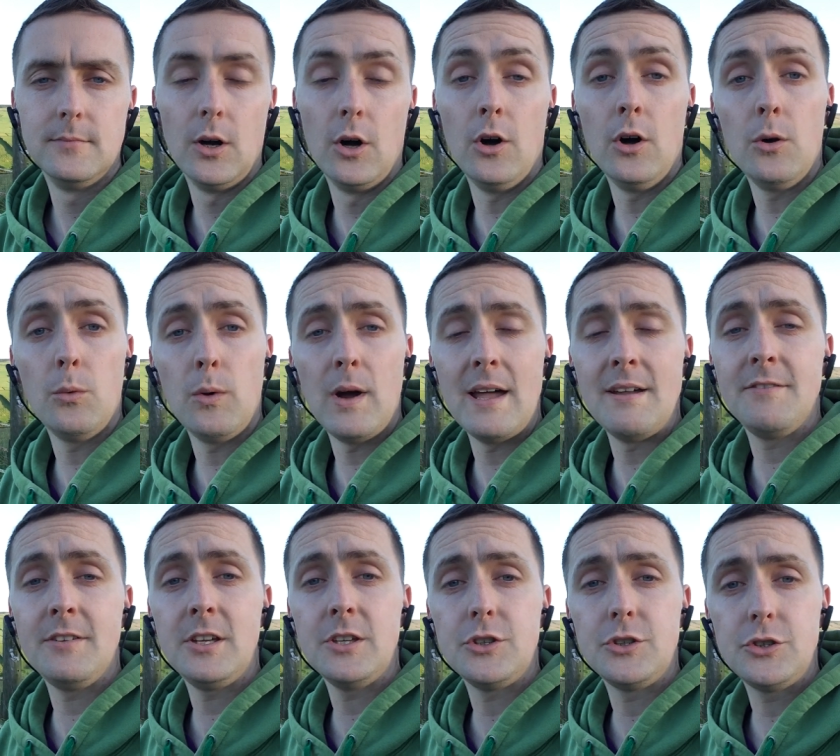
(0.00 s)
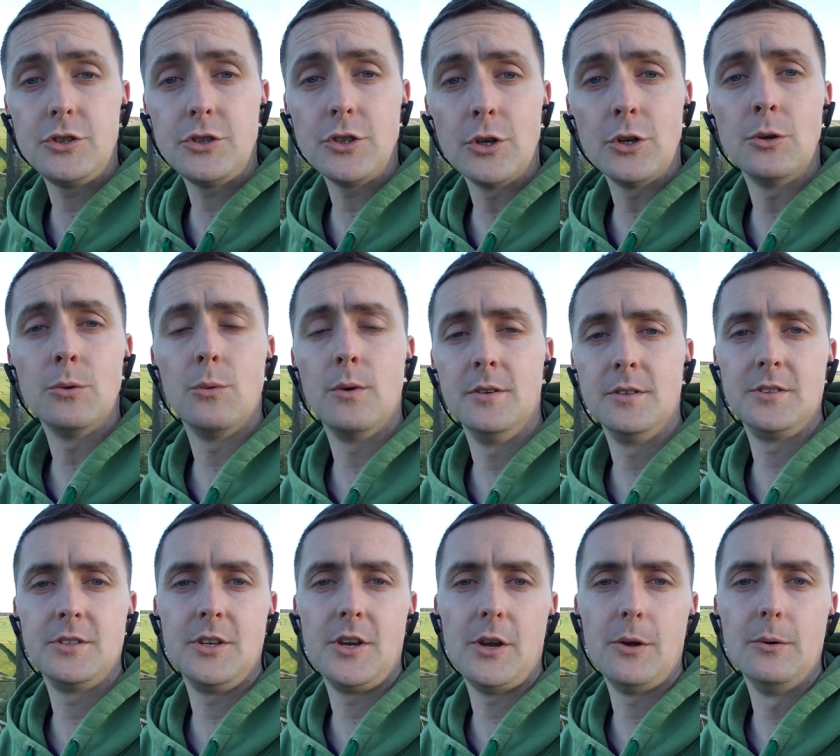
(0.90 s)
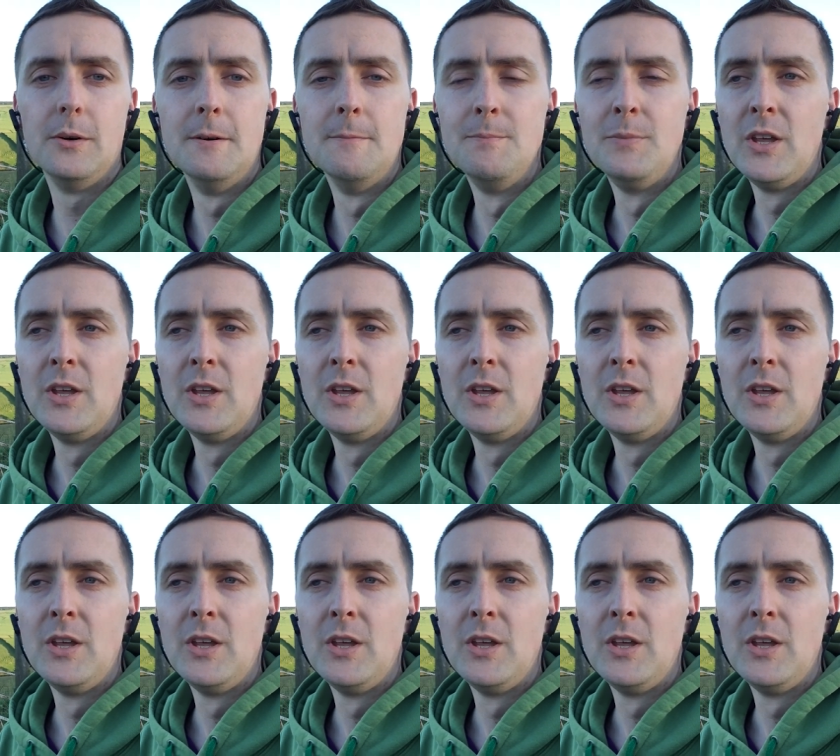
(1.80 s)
or whatever you don't want to do.